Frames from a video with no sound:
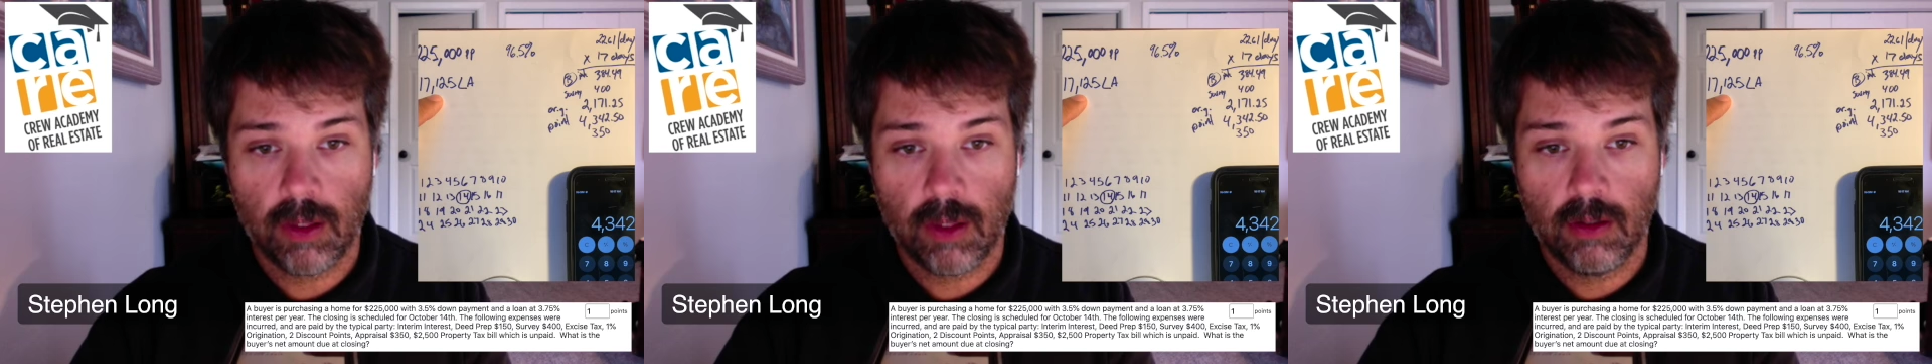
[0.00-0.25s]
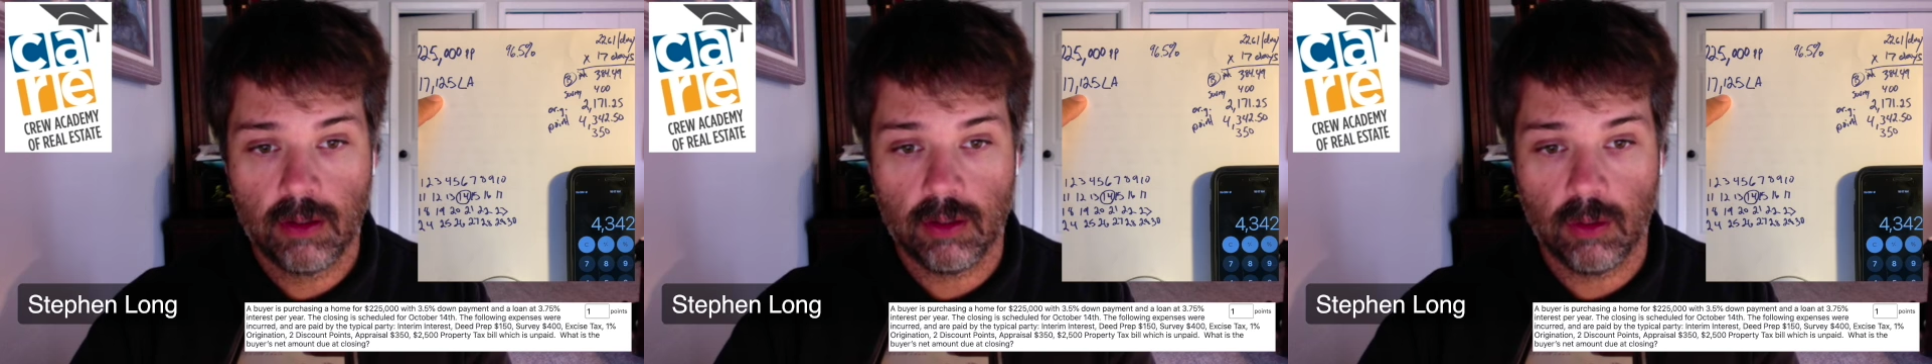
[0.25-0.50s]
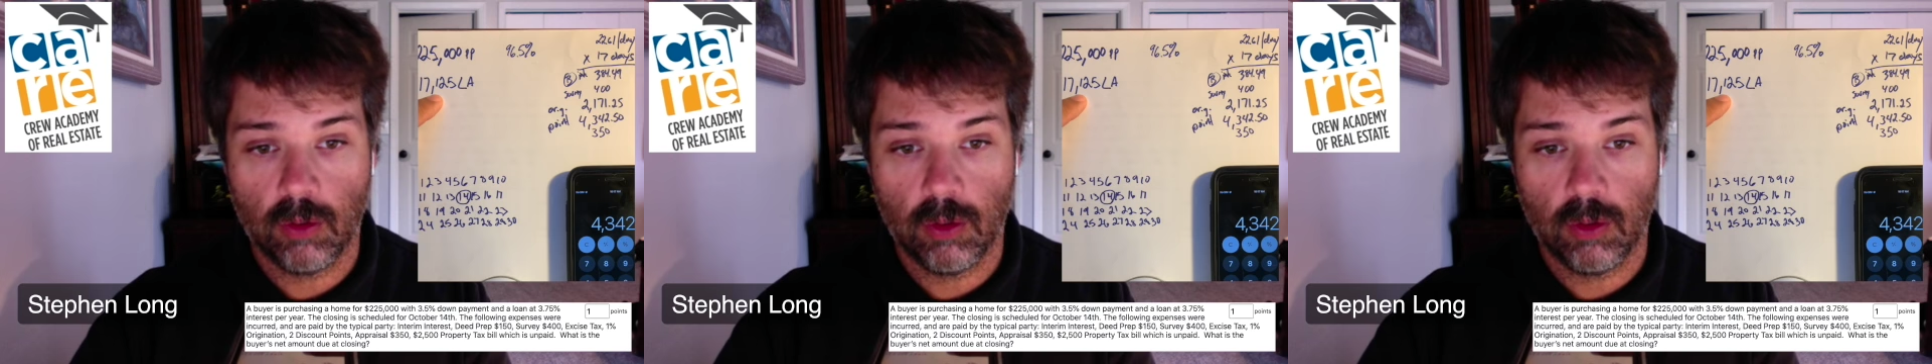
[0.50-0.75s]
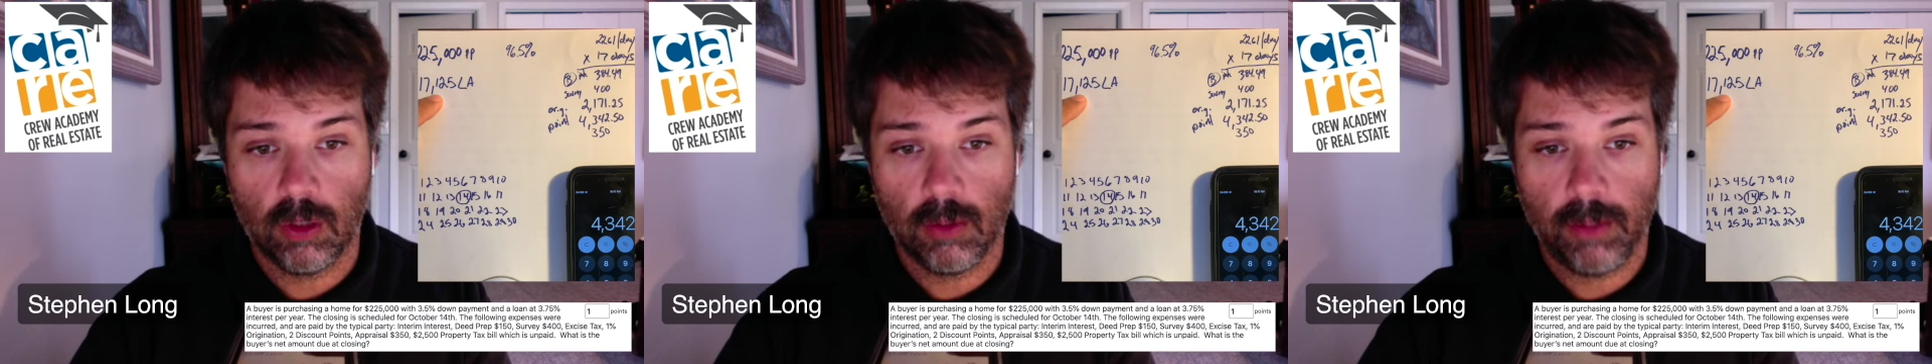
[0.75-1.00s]
So in order
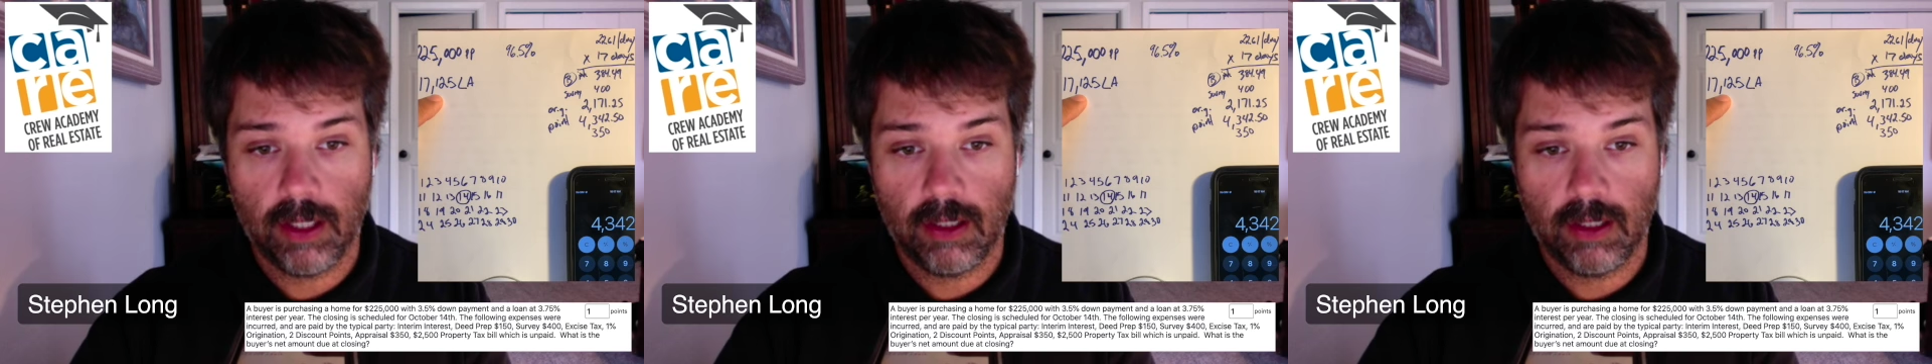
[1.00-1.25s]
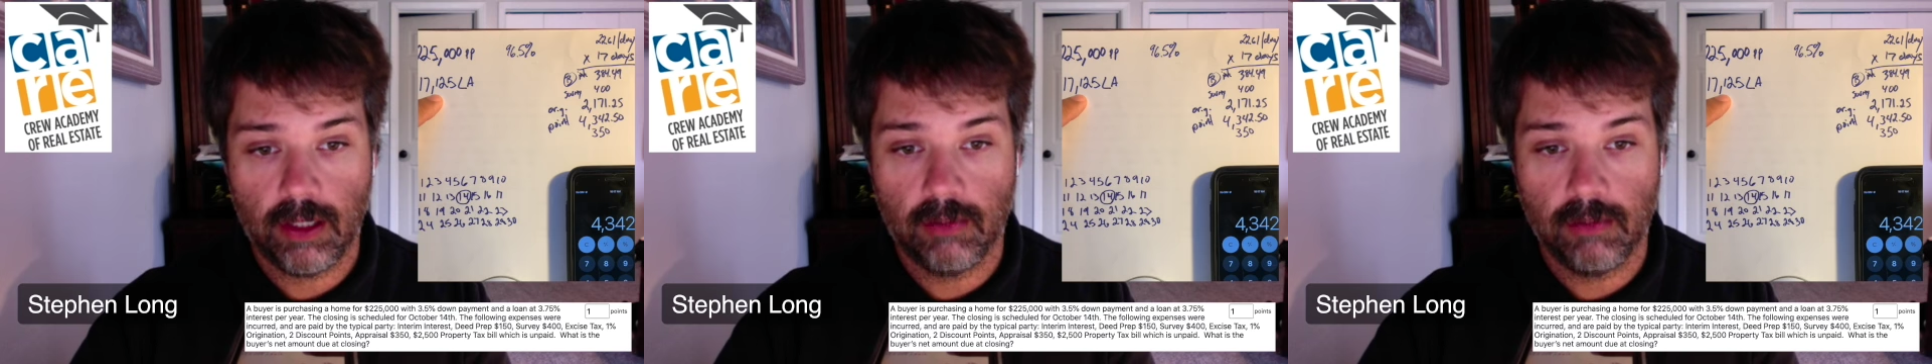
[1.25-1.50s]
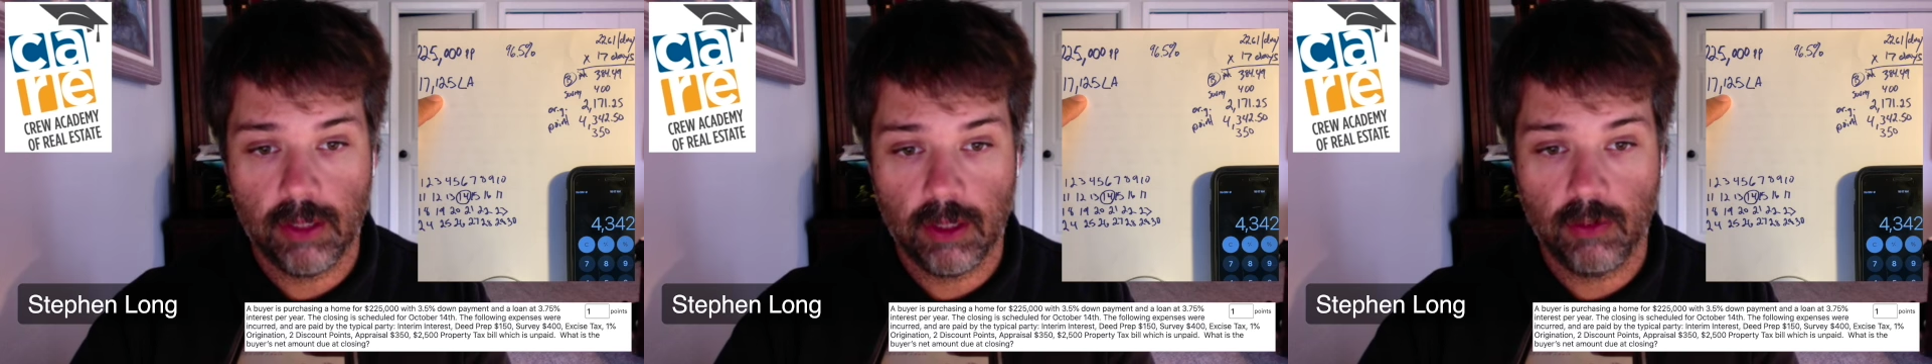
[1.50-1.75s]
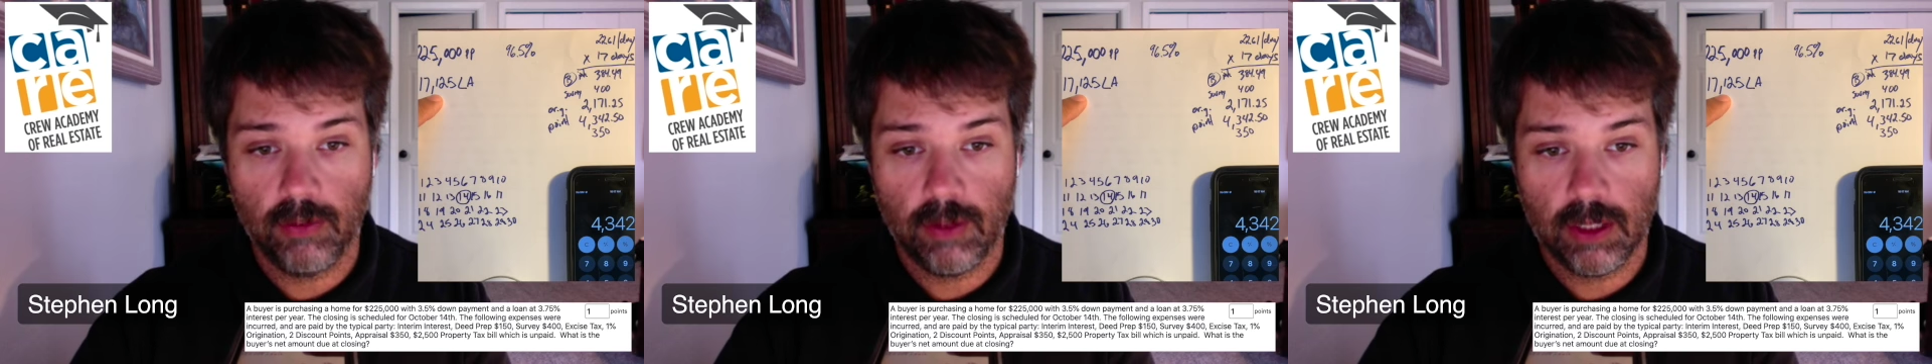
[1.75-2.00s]
to pay the bill
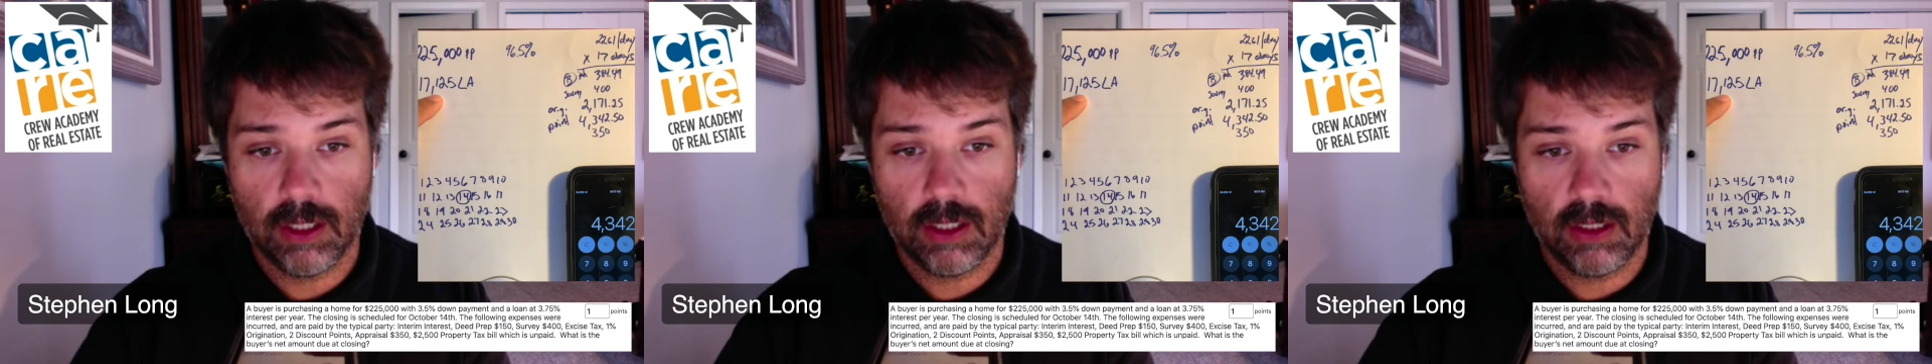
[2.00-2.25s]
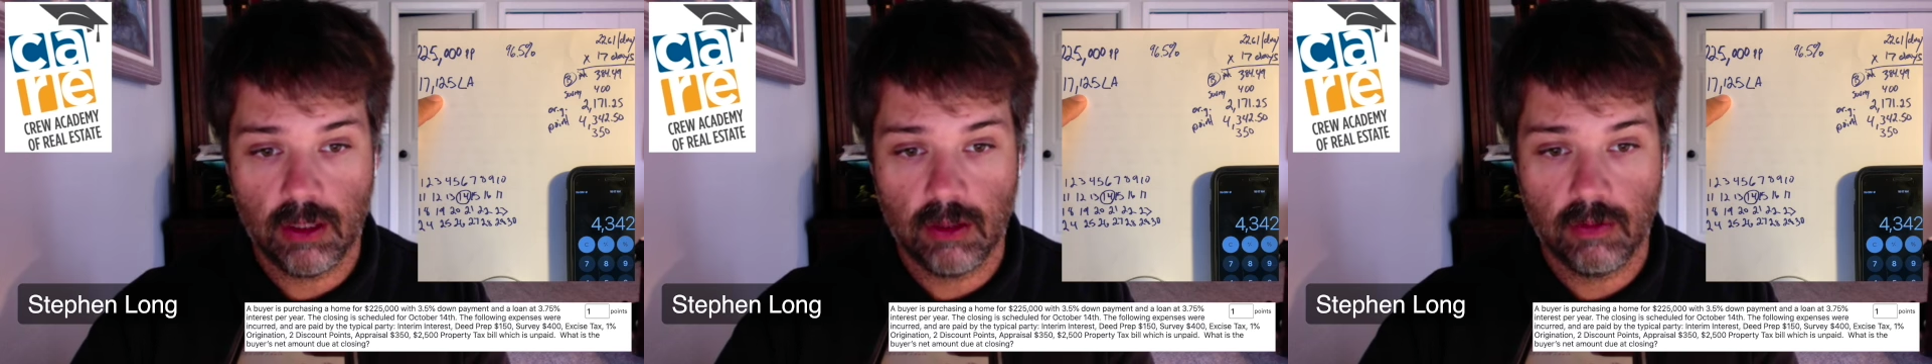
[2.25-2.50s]
for this year,